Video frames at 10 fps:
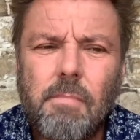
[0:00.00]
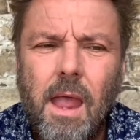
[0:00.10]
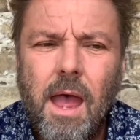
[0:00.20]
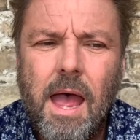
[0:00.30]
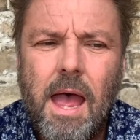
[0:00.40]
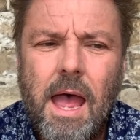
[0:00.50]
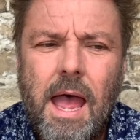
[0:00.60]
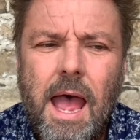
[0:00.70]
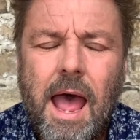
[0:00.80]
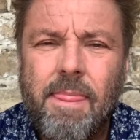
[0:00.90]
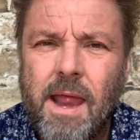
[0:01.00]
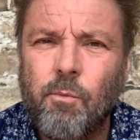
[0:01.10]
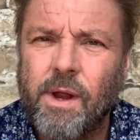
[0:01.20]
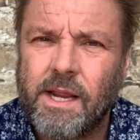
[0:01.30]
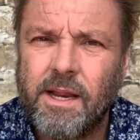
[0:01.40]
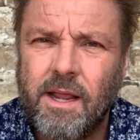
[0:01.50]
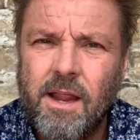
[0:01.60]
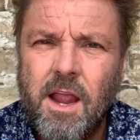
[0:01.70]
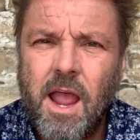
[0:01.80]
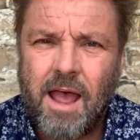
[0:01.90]
And then we're going to
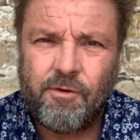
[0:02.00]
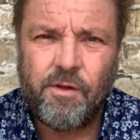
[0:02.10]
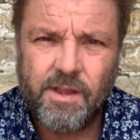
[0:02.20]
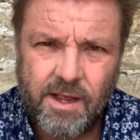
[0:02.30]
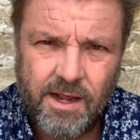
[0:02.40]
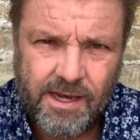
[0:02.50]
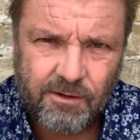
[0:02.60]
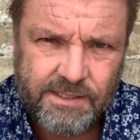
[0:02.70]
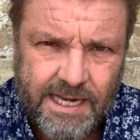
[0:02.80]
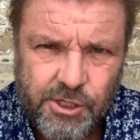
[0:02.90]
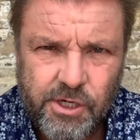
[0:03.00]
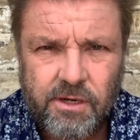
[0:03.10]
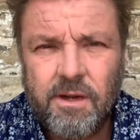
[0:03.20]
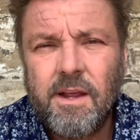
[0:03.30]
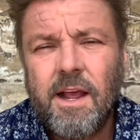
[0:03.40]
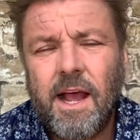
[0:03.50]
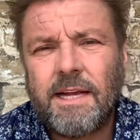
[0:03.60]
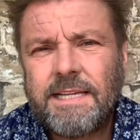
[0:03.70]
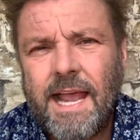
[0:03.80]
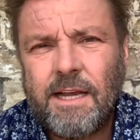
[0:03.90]
have another little session,
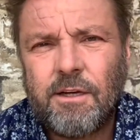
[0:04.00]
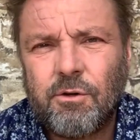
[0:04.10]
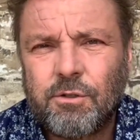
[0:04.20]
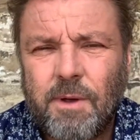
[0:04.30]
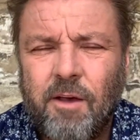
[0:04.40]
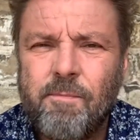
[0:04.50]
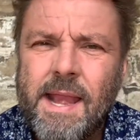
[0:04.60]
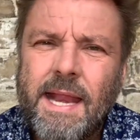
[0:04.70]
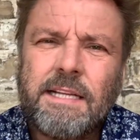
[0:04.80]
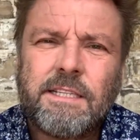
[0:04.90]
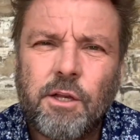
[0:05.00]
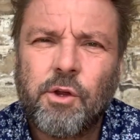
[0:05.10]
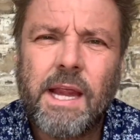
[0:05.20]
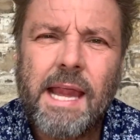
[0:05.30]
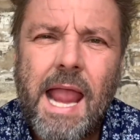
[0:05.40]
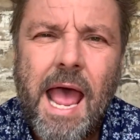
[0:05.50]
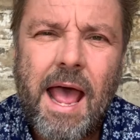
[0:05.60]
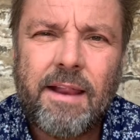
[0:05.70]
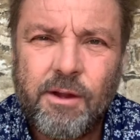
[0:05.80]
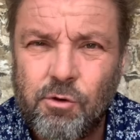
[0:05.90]
10 or 12 minutes, looking
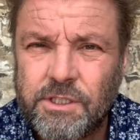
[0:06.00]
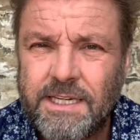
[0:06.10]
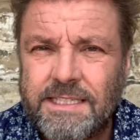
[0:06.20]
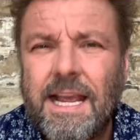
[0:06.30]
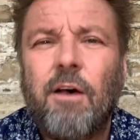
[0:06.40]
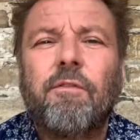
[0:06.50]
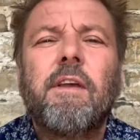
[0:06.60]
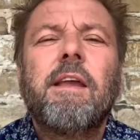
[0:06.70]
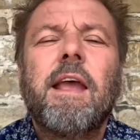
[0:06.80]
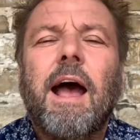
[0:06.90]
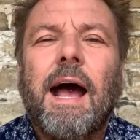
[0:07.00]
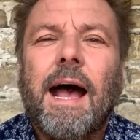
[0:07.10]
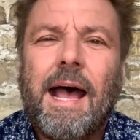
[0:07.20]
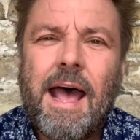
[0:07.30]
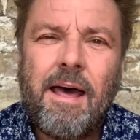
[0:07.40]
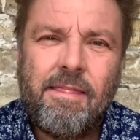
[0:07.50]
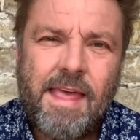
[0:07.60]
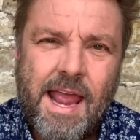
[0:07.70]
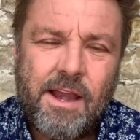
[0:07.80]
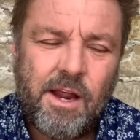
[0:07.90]
at the auction itself. And
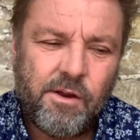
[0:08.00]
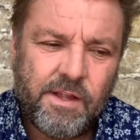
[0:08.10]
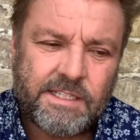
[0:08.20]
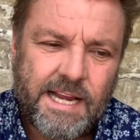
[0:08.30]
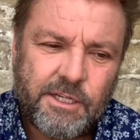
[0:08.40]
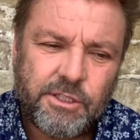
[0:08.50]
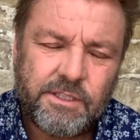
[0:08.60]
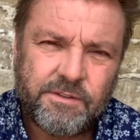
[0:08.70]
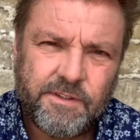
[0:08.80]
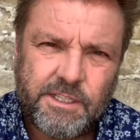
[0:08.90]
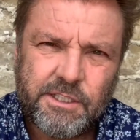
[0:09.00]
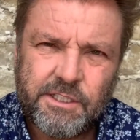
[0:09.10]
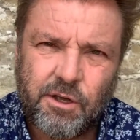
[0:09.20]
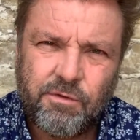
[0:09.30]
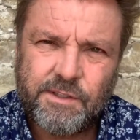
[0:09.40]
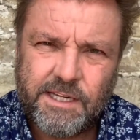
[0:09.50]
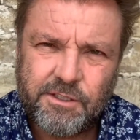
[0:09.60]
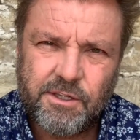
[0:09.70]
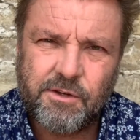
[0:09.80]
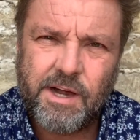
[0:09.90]
then another session to finish us off,
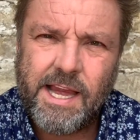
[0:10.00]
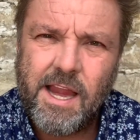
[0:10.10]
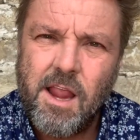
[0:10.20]
session 3,